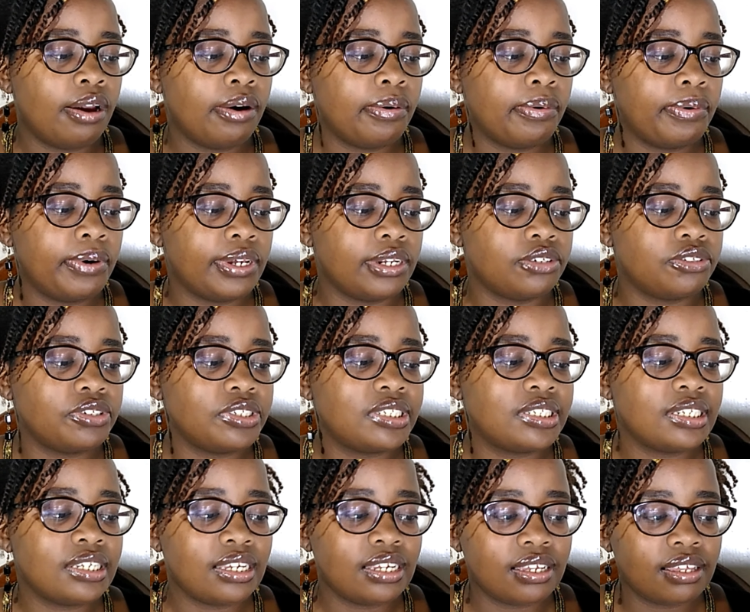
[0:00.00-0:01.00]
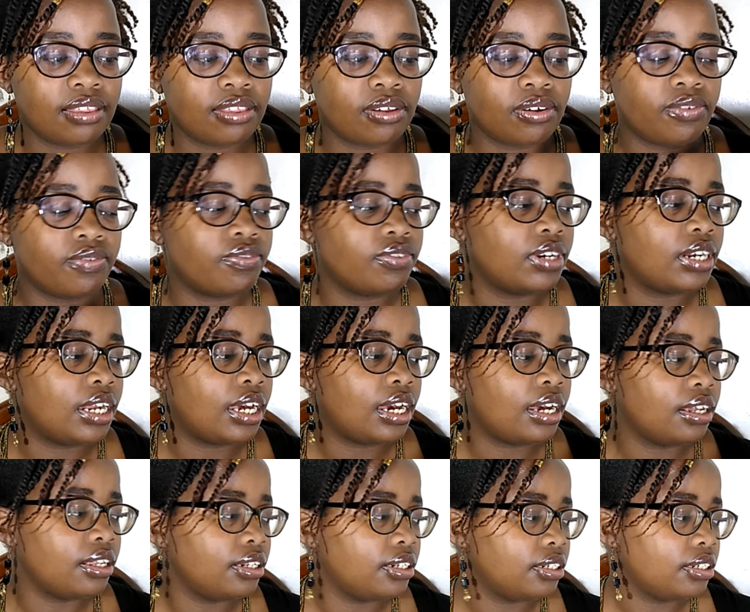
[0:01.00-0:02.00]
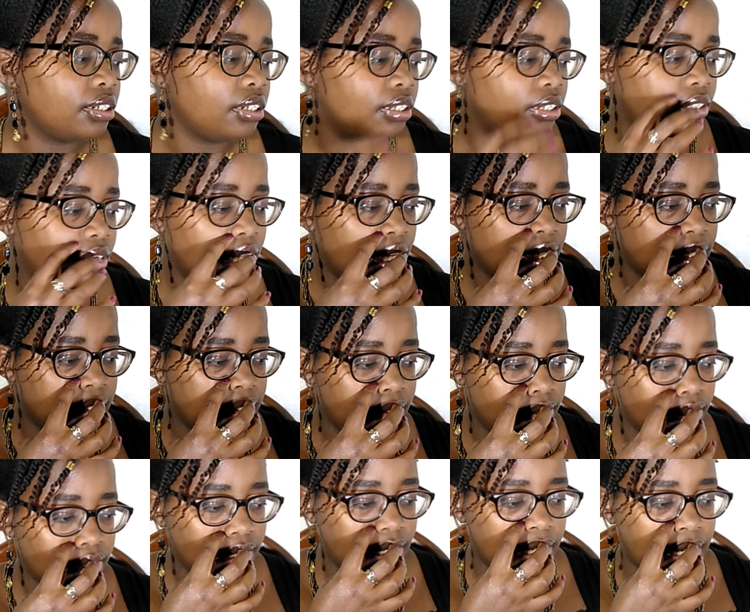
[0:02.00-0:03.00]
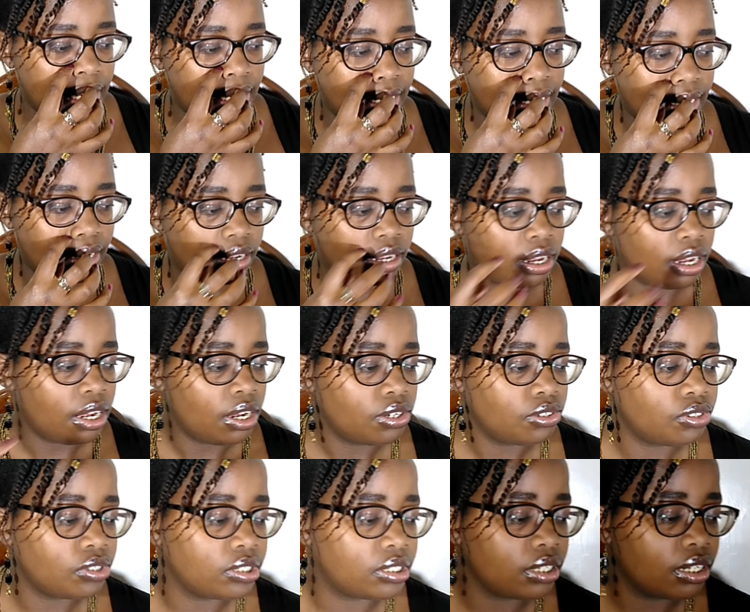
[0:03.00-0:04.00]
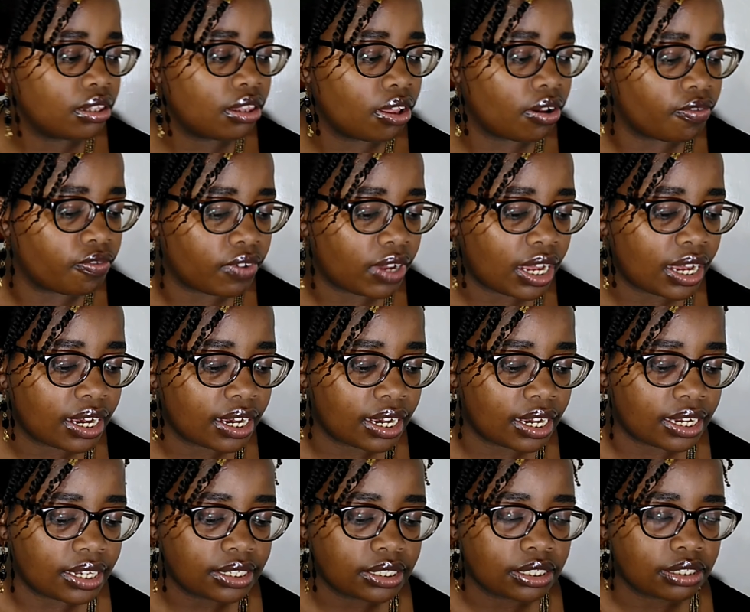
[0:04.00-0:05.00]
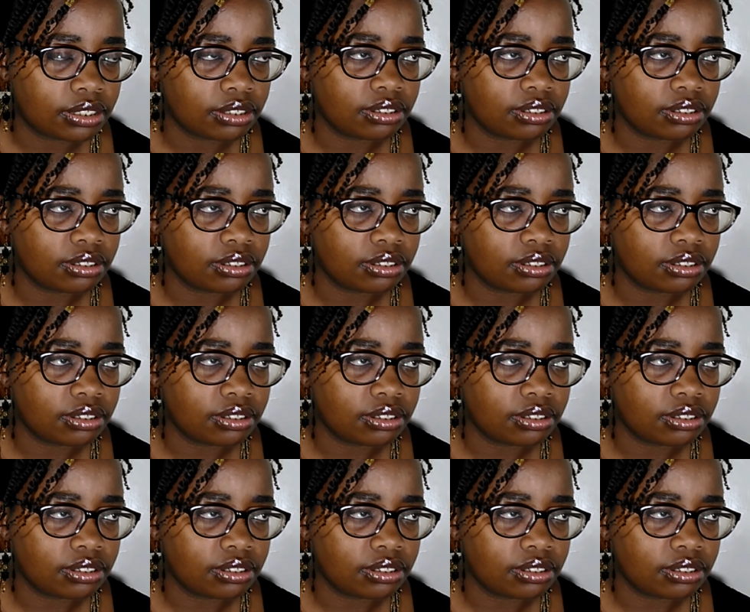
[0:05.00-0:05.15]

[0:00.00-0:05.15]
when 28th of 9, that's 28th of August.